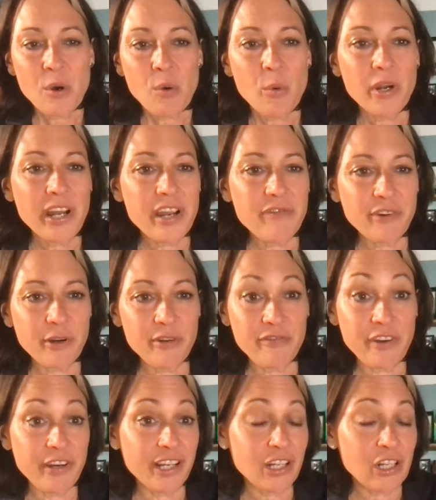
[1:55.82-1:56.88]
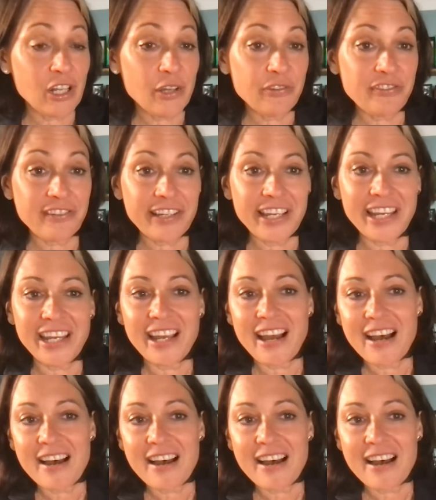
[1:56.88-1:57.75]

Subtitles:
what I've heard very closely